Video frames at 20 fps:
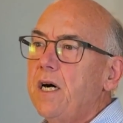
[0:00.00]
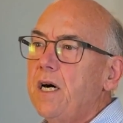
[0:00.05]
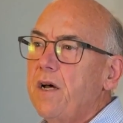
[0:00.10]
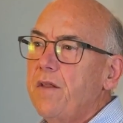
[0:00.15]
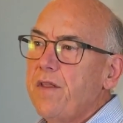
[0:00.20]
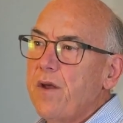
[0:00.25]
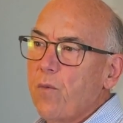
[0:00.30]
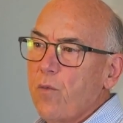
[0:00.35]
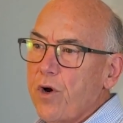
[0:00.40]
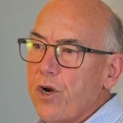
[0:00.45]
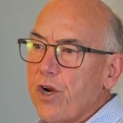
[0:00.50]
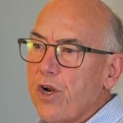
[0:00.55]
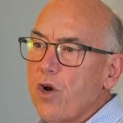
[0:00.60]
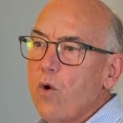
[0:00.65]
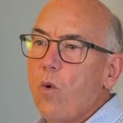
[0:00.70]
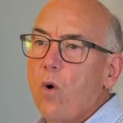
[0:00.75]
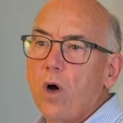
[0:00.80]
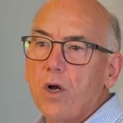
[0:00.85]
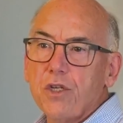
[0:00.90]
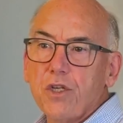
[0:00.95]
then we're going to
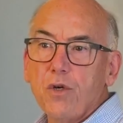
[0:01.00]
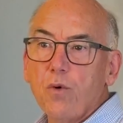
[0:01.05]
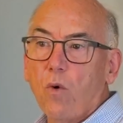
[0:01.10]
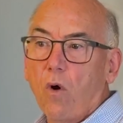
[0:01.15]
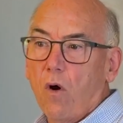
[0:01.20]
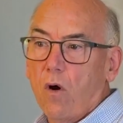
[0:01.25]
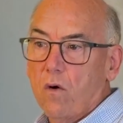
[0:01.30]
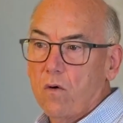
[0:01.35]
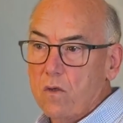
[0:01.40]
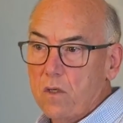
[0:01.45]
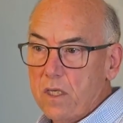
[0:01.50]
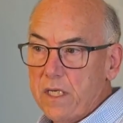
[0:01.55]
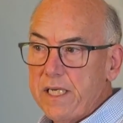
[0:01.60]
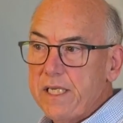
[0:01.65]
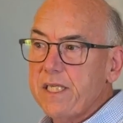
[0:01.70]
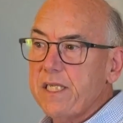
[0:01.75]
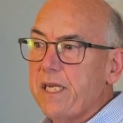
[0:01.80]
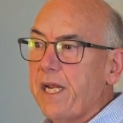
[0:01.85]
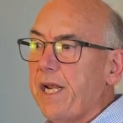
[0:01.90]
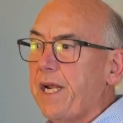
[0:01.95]
go on to our
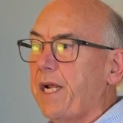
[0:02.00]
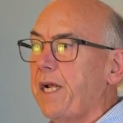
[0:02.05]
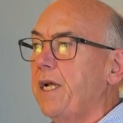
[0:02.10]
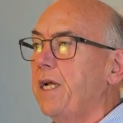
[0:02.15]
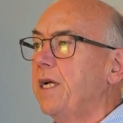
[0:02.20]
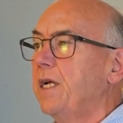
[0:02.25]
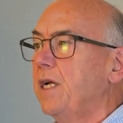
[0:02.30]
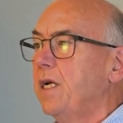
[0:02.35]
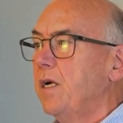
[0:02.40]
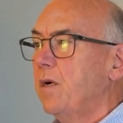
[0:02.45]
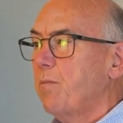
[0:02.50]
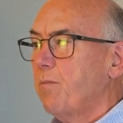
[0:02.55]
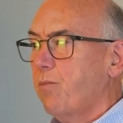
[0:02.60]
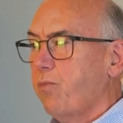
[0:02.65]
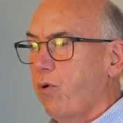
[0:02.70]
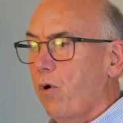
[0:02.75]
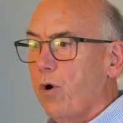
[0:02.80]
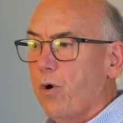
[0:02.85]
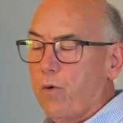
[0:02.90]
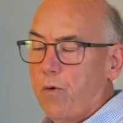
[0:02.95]
leasing
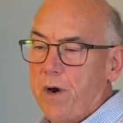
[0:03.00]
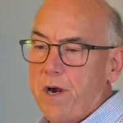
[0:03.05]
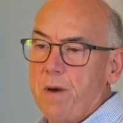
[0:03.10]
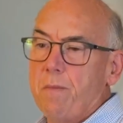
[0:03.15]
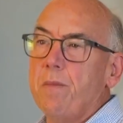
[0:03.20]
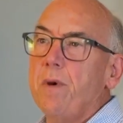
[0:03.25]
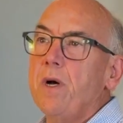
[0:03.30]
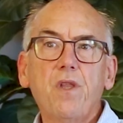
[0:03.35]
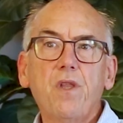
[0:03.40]
program.